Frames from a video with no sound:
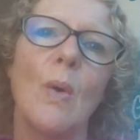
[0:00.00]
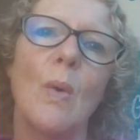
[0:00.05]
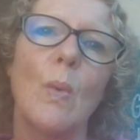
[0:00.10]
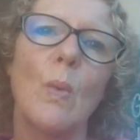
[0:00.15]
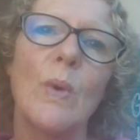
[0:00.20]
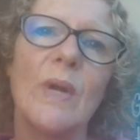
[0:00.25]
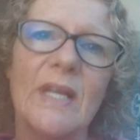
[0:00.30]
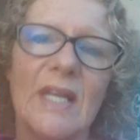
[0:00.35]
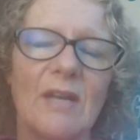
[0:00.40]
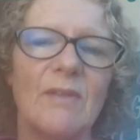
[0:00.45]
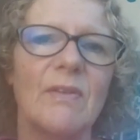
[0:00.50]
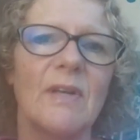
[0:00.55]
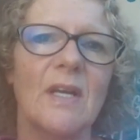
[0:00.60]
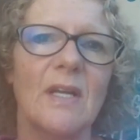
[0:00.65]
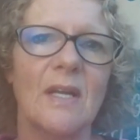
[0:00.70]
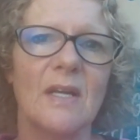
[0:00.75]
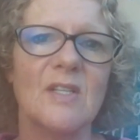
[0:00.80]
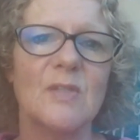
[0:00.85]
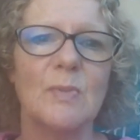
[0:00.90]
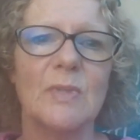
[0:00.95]
we're giving an
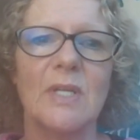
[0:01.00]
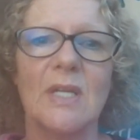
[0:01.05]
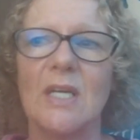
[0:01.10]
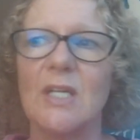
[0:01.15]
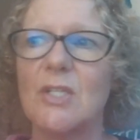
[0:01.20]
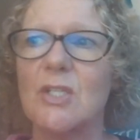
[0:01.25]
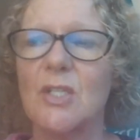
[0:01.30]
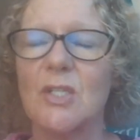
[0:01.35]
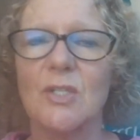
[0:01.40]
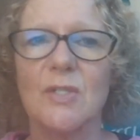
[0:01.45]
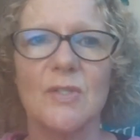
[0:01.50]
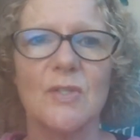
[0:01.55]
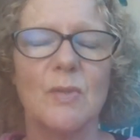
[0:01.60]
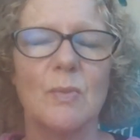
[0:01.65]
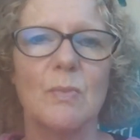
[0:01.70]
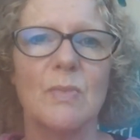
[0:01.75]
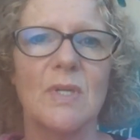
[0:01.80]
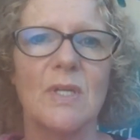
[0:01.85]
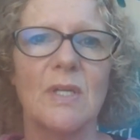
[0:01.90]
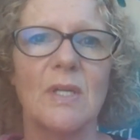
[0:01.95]
explanation to
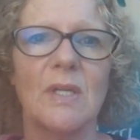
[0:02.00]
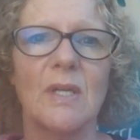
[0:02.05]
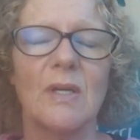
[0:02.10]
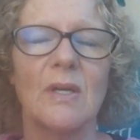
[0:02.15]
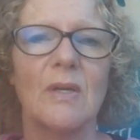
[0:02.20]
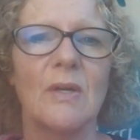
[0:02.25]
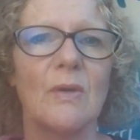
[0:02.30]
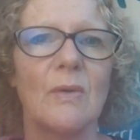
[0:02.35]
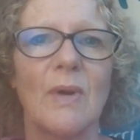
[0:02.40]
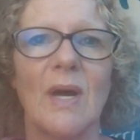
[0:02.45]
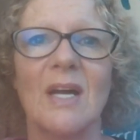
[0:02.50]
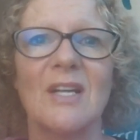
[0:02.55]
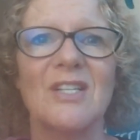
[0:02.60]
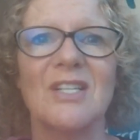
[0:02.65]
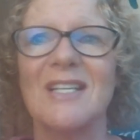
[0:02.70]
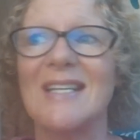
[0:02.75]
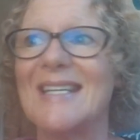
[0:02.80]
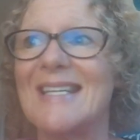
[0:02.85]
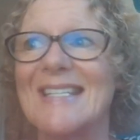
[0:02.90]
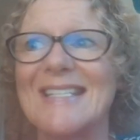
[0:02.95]
somebody who
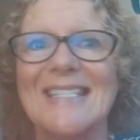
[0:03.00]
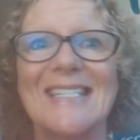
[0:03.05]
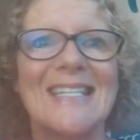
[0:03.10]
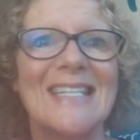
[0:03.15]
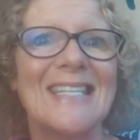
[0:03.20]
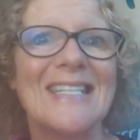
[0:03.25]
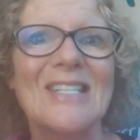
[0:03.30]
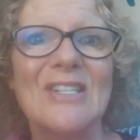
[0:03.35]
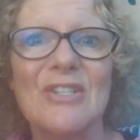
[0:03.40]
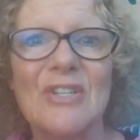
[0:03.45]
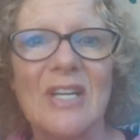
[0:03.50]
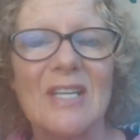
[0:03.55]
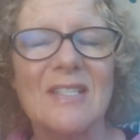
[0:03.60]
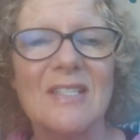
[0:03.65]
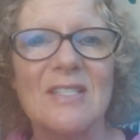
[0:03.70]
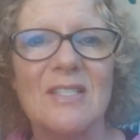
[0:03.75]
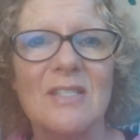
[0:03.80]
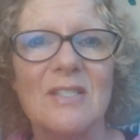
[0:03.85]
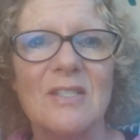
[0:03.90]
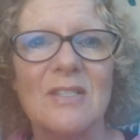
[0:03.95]
actually isn't
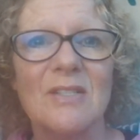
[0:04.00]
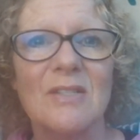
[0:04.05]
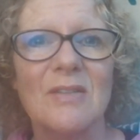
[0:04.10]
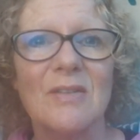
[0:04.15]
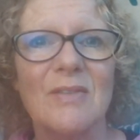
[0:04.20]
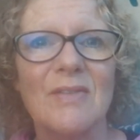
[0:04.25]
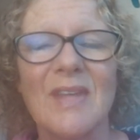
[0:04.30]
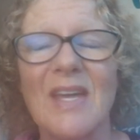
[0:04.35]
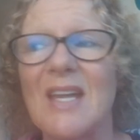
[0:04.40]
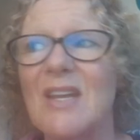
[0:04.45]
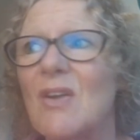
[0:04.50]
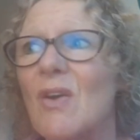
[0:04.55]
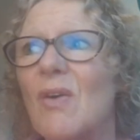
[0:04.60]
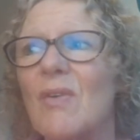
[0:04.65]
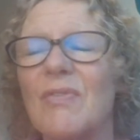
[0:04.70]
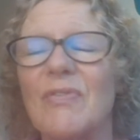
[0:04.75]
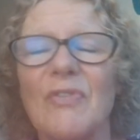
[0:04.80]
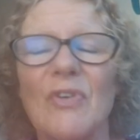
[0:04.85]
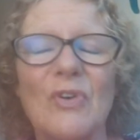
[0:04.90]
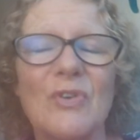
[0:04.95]
interested they're
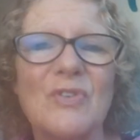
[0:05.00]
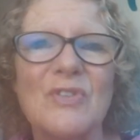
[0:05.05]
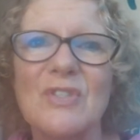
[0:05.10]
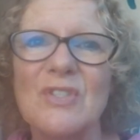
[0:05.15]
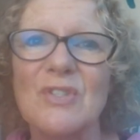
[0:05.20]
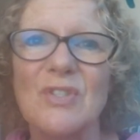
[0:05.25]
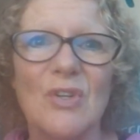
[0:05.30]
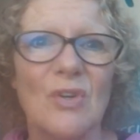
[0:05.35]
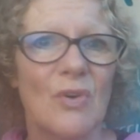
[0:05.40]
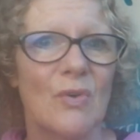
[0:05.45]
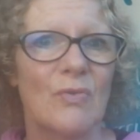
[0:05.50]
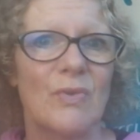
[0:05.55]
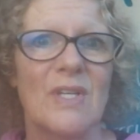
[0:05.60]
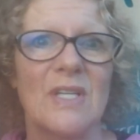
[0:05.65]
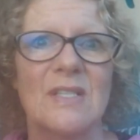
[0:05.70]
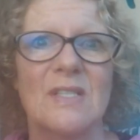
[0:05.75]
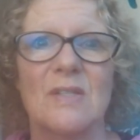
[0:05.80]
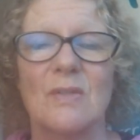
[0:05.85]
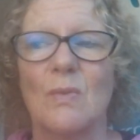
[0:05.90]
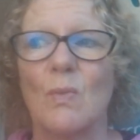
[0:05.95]
not fussed your
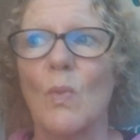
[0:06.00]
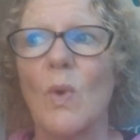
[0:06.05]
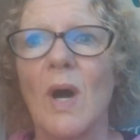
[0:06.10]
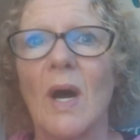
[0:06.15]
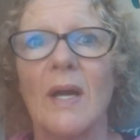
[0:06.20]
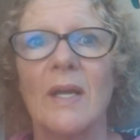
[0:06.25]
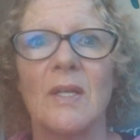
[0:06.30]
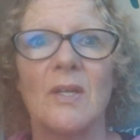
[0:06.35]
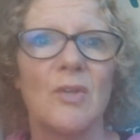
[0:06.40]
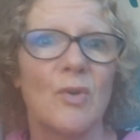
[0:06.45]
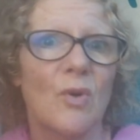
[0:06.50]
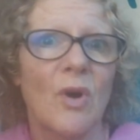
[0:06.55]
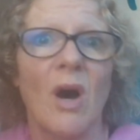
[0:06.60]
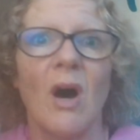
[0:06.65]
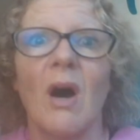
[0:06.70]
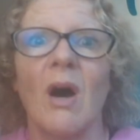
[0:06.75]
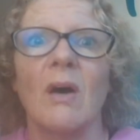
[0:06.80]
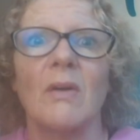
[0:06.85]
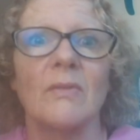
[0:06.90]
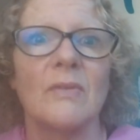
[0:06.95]
reason why you
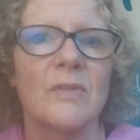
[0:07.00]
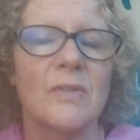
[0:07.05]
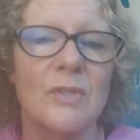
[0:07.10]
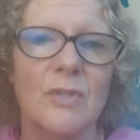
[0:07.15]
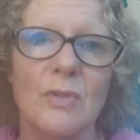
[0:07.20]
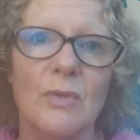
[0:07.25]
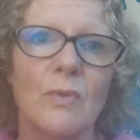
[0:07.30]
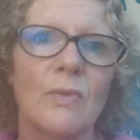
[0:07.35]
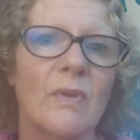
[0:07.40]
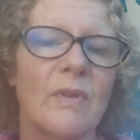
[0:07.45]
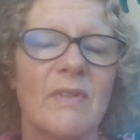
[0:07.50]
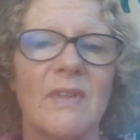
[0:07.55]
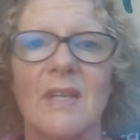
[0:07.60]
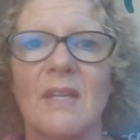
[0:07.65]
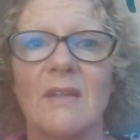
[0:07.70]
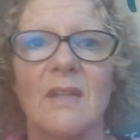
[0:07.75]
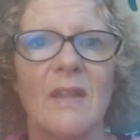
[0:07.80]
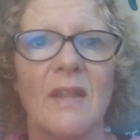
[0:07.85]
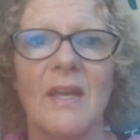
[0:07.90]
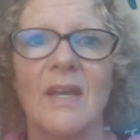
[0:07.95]
can't do the
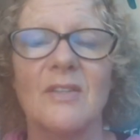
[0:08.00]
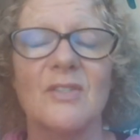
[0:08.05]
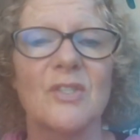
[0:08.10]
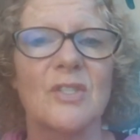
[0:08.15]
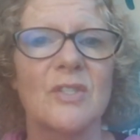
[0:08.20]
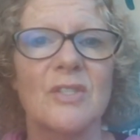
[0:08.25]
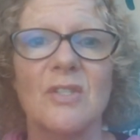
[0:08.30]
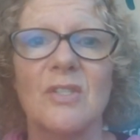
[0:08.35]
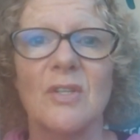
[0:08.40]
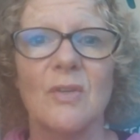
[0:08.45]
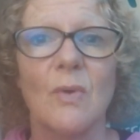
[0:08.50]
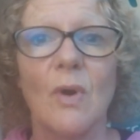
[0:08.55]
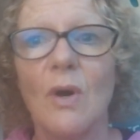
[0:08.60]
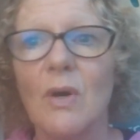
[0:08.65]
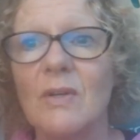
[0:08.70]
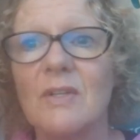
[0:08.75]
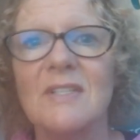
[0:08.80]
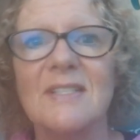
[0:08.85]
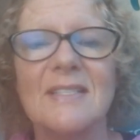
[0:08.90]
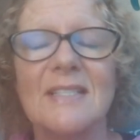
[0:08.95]
thing that they asked you to do.
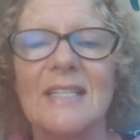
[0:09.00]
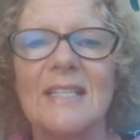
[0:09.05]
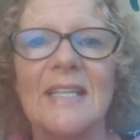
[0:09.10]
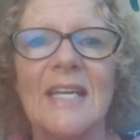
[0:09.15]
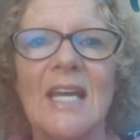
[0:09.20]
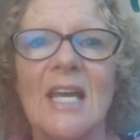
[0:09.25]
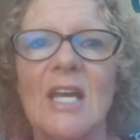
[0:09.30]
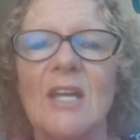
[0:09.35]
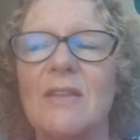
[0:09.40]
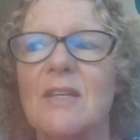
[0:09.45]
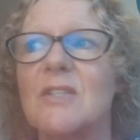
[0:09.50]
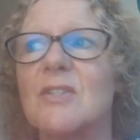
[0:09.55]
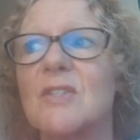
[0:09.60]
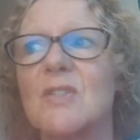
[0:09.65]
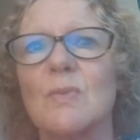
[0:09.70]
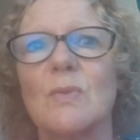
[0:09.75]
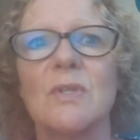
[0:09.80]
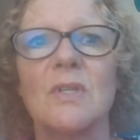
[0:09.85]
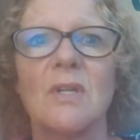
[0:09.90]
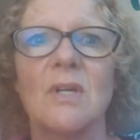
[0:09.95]
Honestly, they
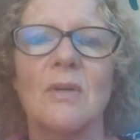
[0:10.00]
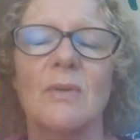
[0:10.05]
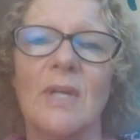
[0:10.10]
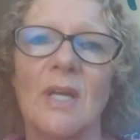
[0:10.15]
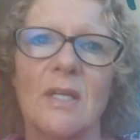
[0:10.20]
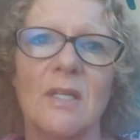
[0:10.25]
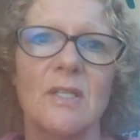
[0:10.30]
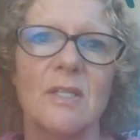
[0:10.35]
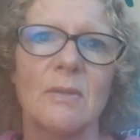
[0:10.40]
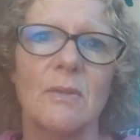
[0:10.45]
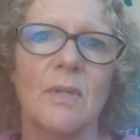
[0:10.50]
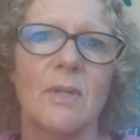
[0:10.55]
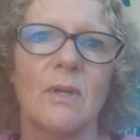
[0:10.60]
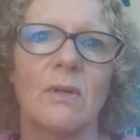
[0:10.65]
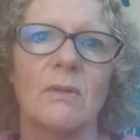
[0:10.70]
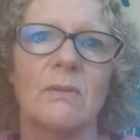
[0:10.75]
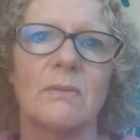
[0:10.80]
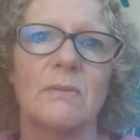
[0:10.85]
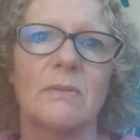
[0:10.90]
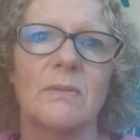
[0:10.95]
just want to know can you do it or
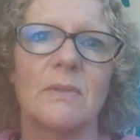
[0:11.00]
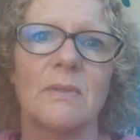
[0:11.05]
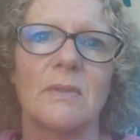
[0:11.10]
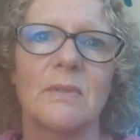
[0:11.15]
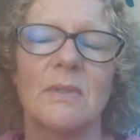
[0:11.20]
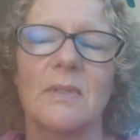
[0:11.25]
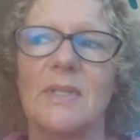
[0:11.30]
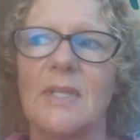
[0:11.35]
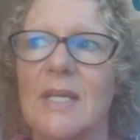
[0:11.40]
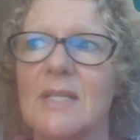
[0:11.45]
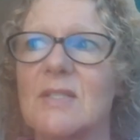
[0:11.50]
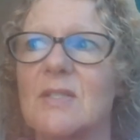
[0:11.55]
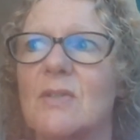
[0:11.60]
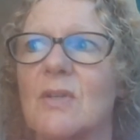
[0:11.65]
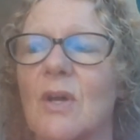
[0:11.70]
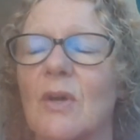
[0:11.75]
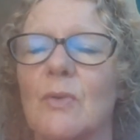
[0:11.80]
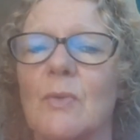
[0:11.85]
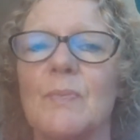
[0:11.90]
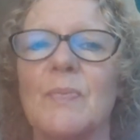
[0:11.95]
not? Yes or
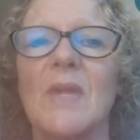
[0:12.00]
no.